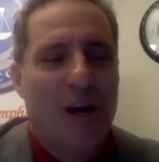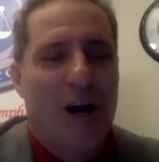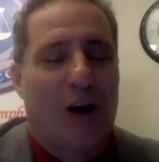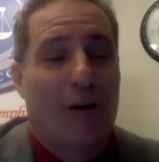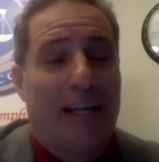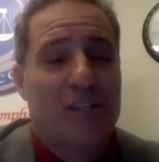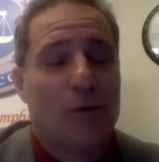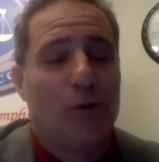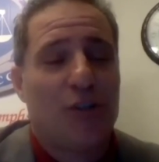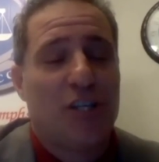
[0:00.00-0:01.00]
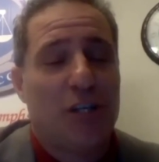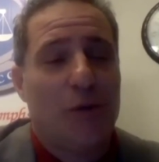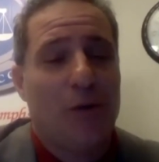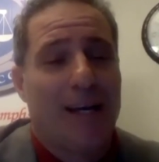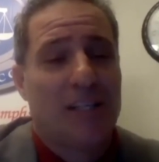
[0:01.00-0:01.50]
All right. So we'll see
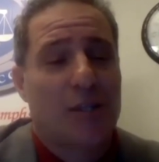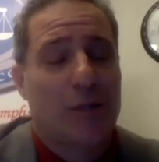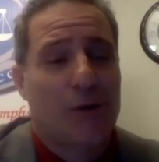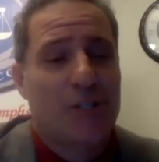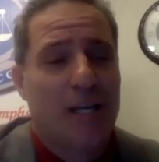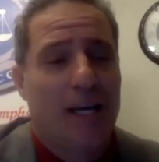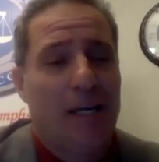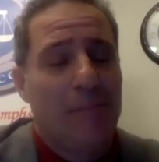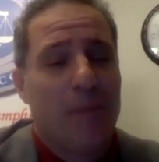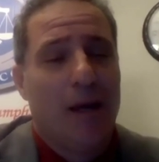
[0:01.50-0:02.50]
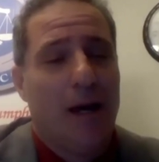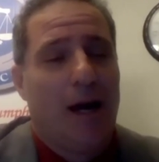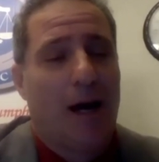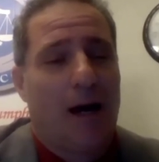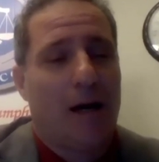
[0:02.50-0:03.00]
you next Thursday.
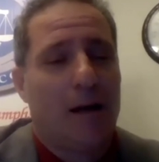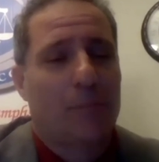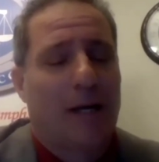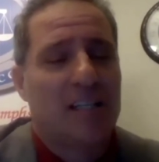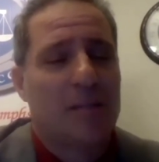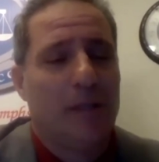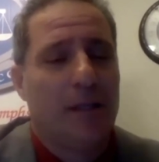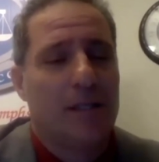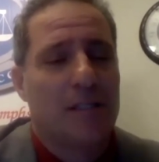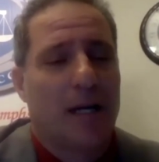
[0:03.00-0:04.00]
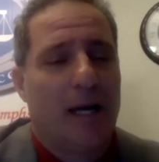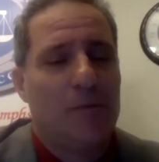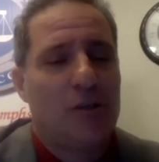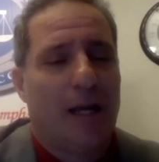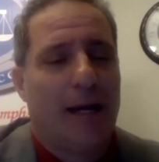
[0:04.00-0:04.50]
Approximately this time,
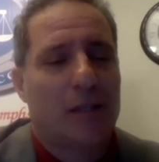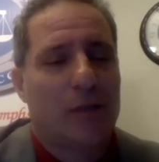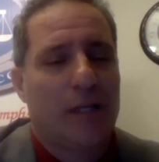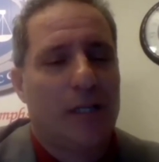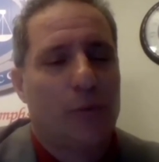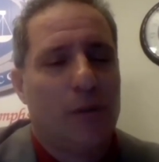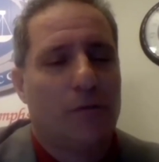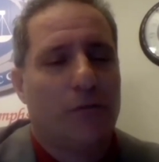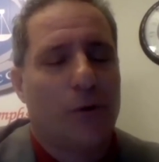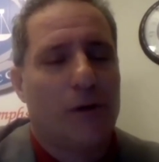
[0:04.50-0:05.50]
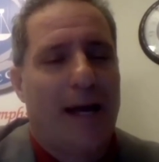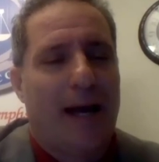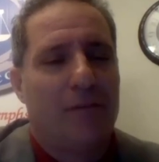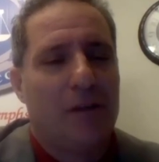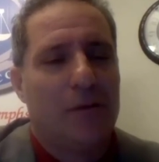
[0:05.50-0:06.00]
July 30th. We look forward to
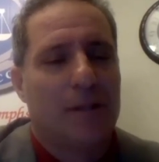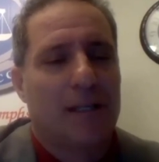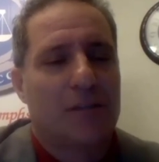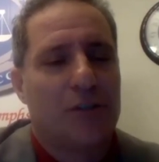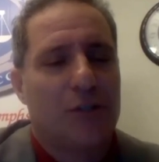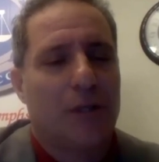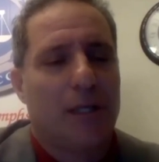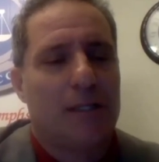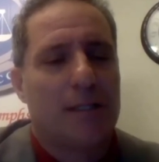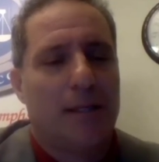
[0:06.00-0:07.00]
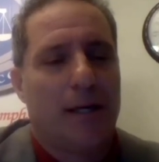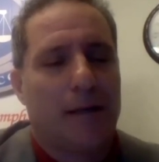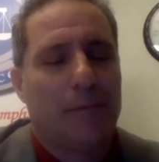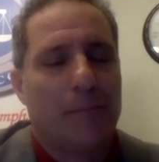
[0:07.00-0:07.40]
having you, and thanks for joining us today.